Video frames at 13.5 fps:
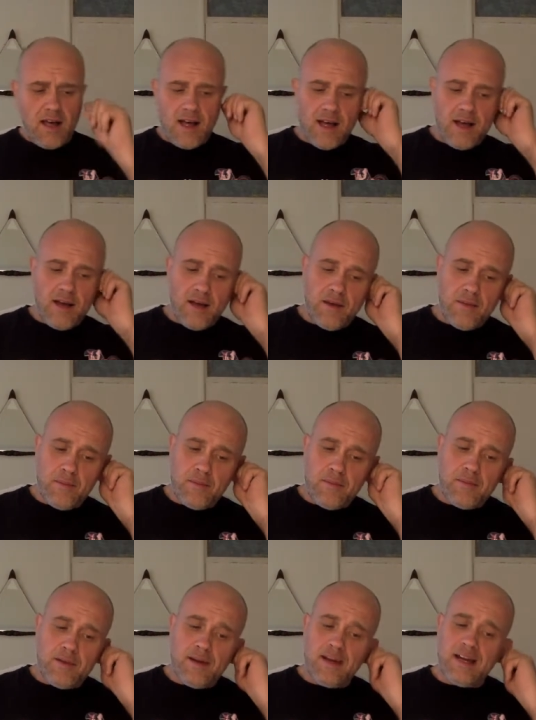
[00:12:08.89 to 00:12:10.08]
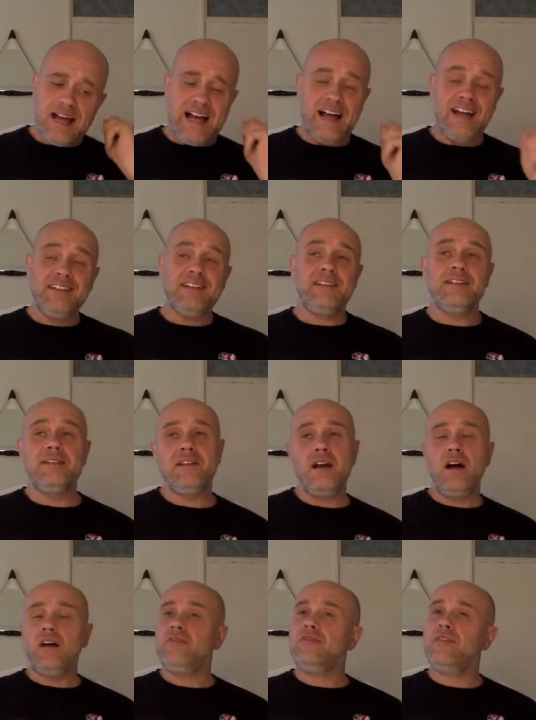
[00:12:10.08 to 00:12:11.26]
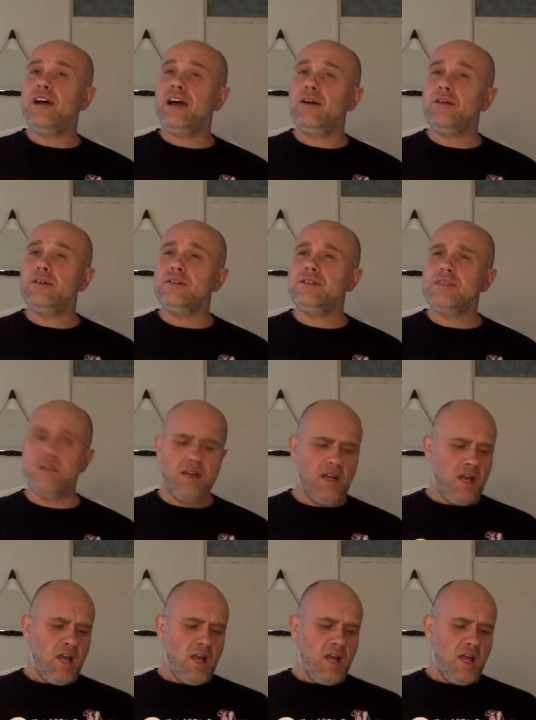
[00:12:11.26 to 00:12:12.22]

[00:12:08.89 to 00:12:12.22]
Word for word: um, and I found that.